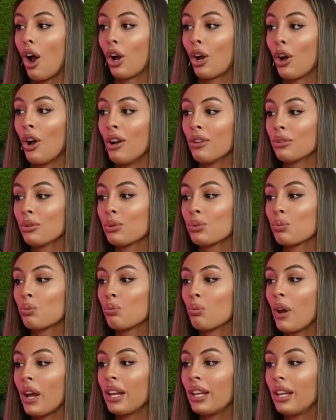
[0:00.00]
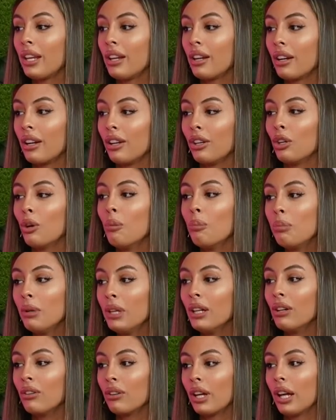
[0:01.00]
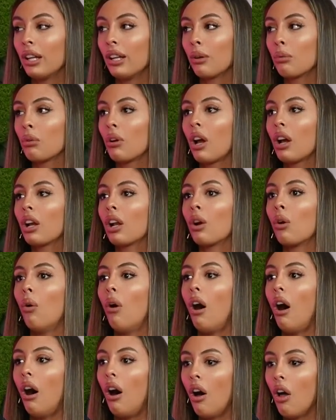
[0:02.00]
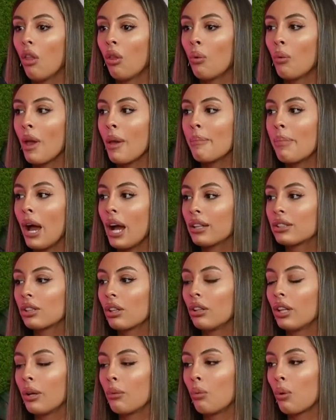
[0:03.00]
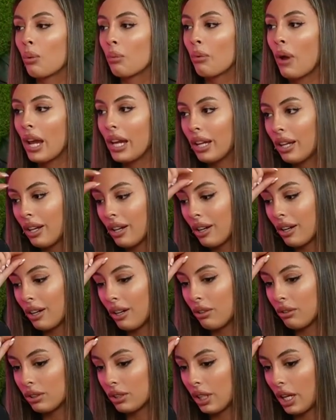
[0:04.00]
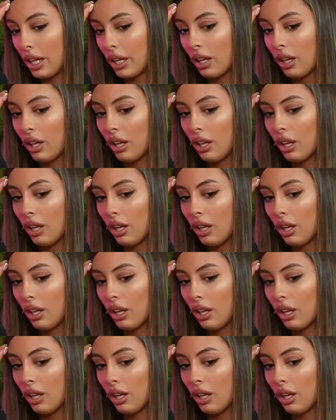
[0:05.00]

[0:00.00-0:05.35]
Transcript: Our condo's right here. You'll be okay. Like, we're not going to go all the way back to, like, we're right here. And I was like,